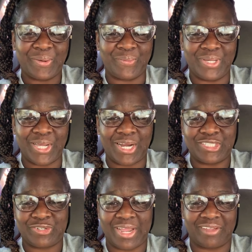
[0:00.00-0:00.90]
We are
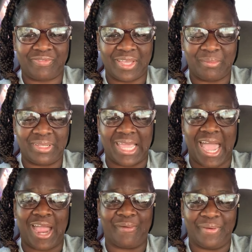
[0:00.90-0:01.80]
a track family.
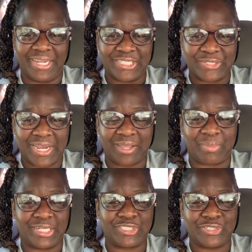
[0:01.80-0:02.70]
I ran
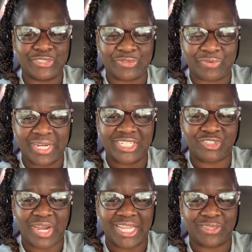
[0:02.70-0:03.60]
track. My children ran
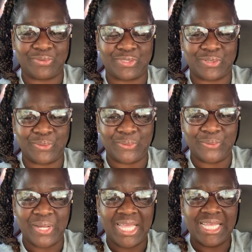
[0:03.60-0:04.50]
track through
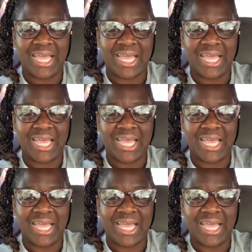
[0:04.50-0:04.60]
school.